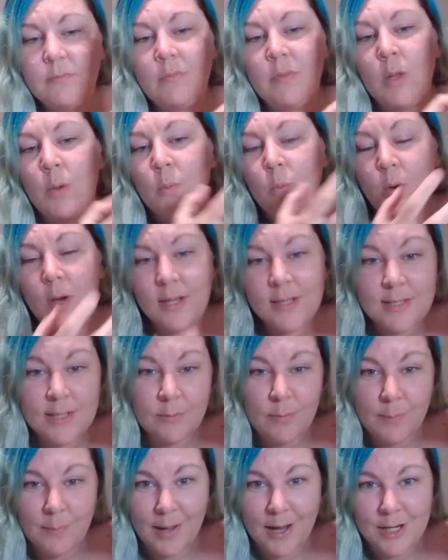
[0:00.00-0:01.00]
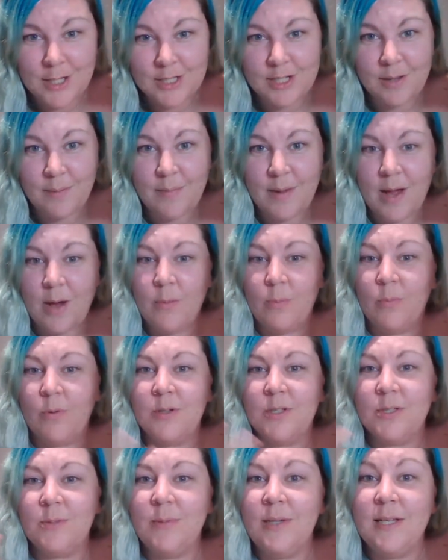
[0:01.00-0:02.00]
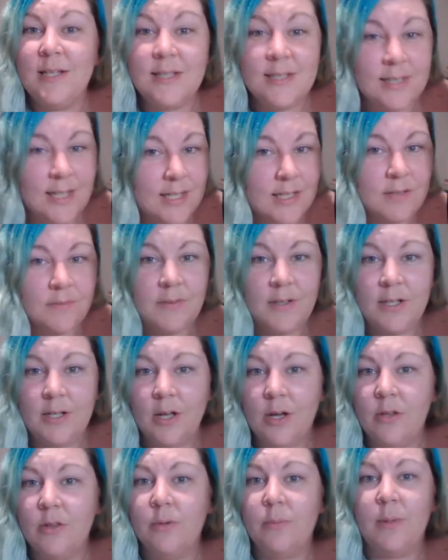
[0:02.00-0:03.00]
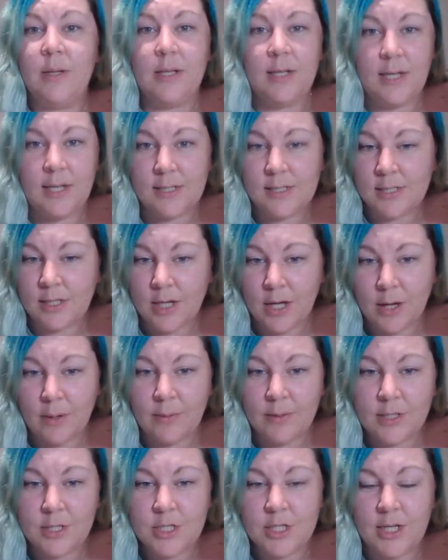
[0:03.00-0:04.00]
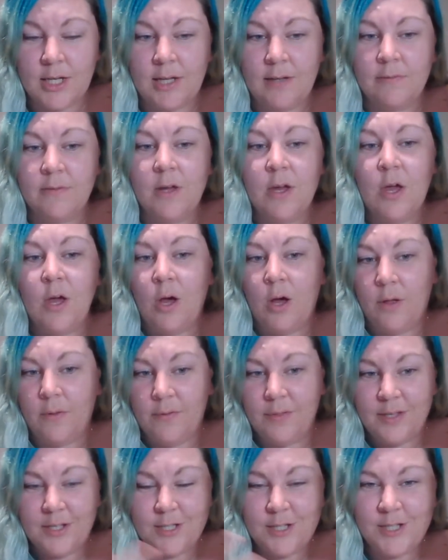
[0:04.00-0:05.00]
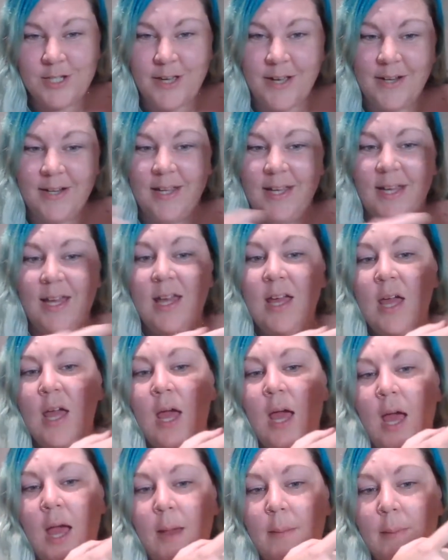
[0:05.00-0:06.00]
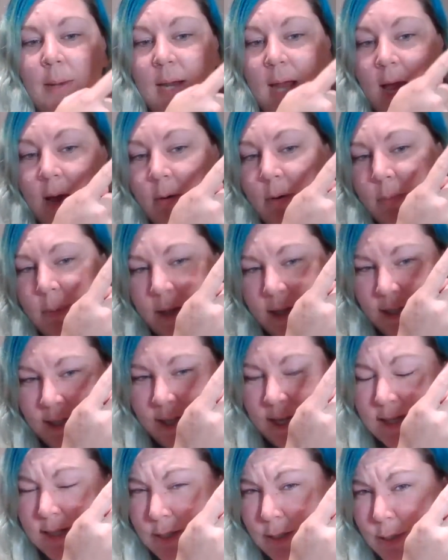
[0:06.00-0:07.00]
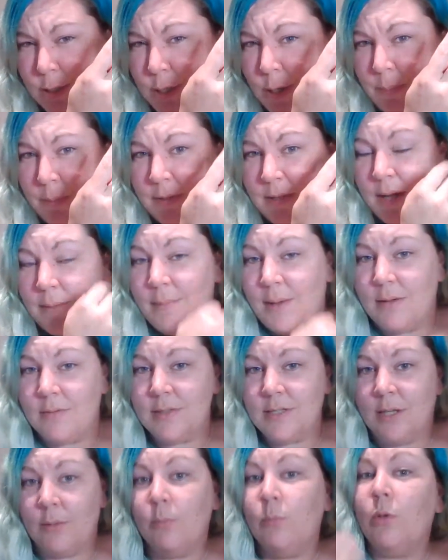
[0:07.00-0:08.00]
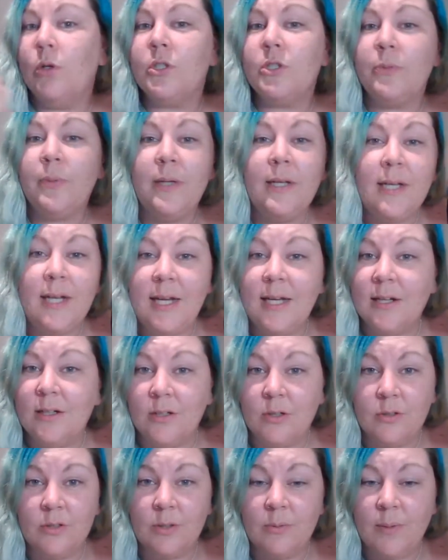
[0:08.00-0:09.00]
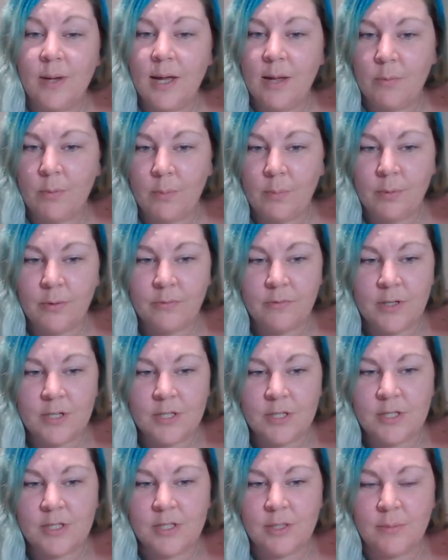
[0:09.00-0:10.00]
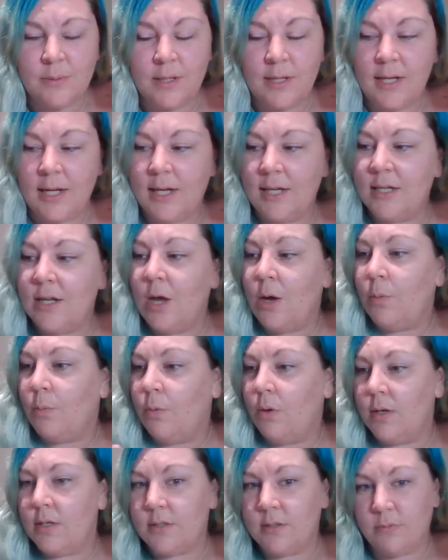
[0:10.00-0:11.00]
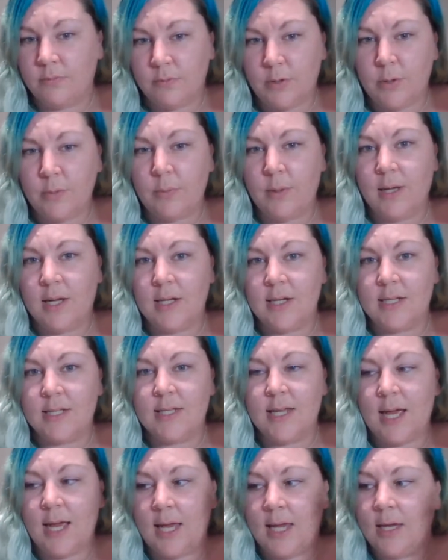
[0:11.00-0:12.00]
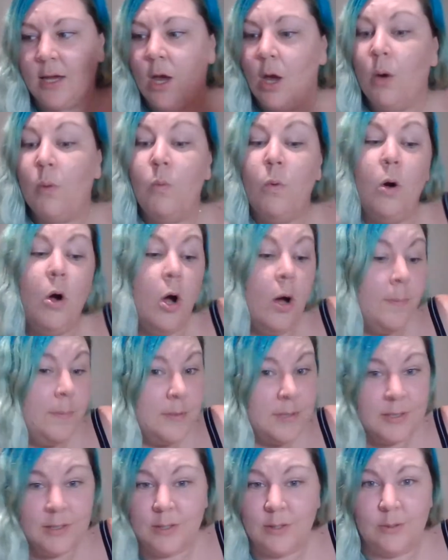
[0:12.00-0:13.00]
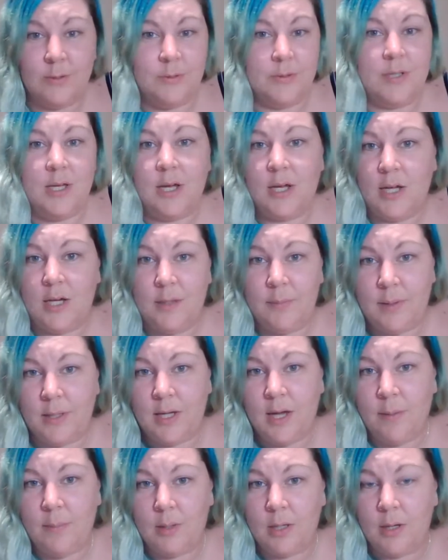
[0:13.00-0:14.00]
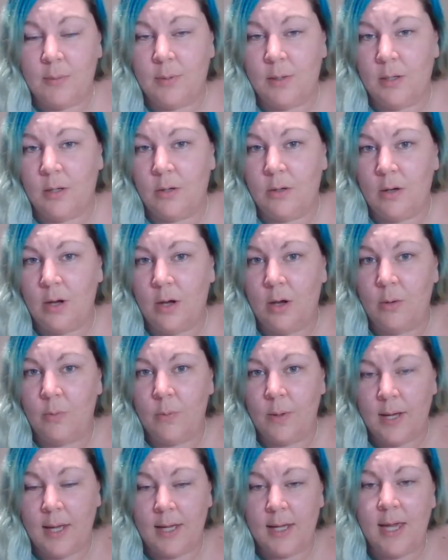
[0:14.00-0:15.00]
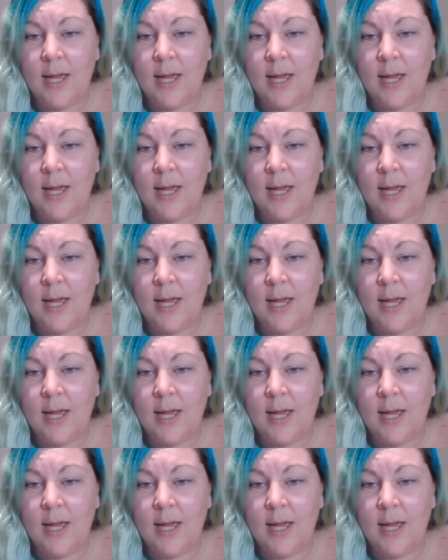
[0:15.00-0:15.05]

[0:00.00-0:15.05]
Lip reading: What is it we're passionate about? What do we instinctively know that we need to go and achieve on this journey? And how are we going to get to the top of that mountain? What do we need along the way? What provisions do we need? What is the route we're going to take? What obstacles are going to be coming up along our way?